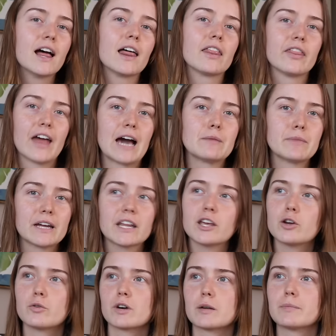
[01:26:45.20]
that many
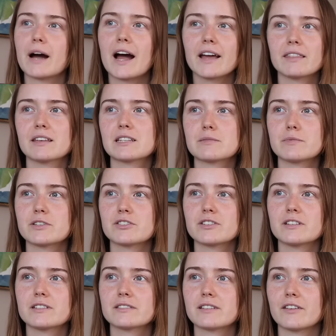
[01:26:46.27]
who are buying these
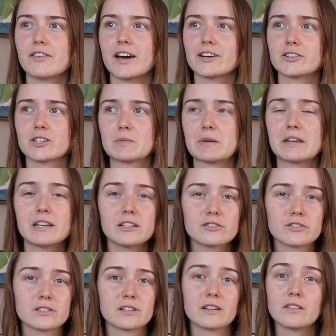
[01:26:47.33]
machines have actually been
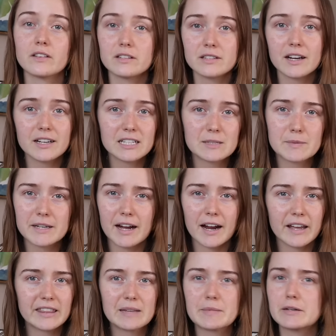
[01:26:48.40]
interested in the science
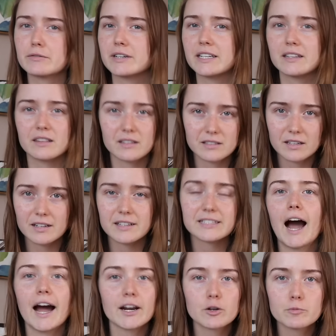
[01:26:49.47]
behind them and reading the studies.
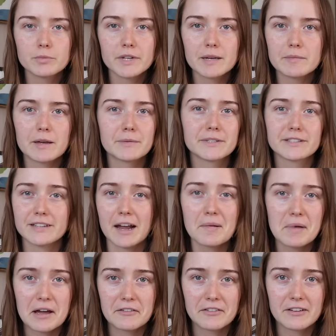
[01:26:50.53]
I don't blame them, it's not
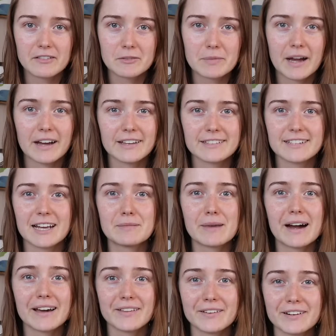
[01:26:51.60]
my favorite pastime
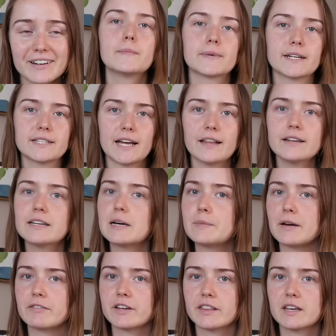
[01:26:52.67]
either. But I tallied up
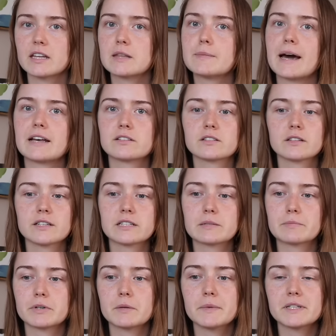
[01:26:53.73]
everything in the master list
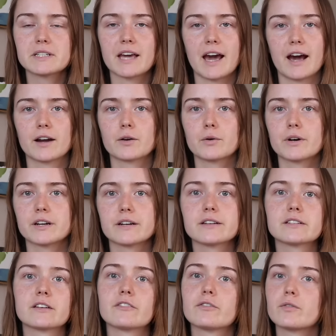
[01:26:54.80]
and put them into
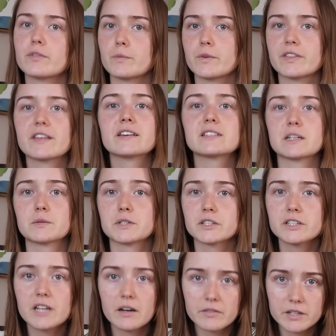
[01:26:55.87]
categories of things that were
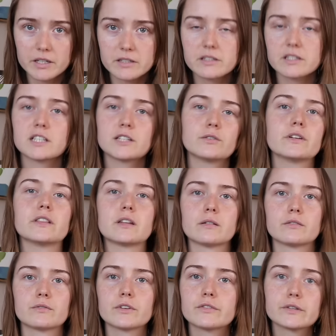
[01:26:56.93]
good evidence, including the
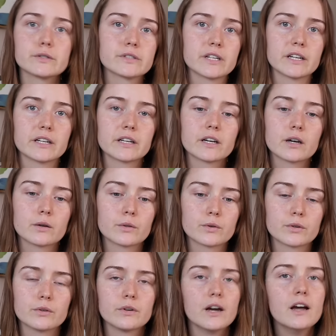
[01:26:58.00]
reviews that I didn't go
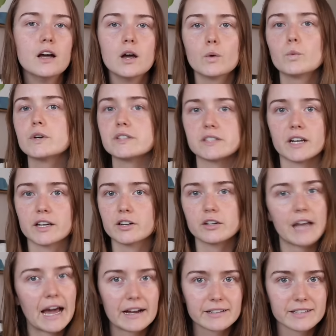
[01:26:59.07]
through, ones that I
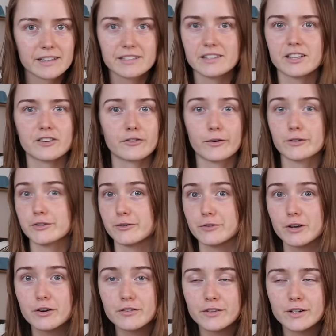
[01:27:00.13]
couldn't access and therefore don't
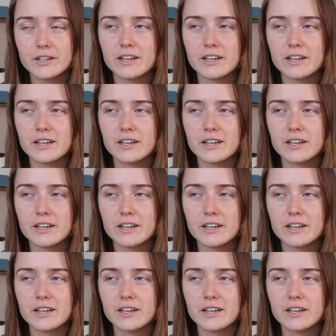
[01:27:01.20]
know if they're good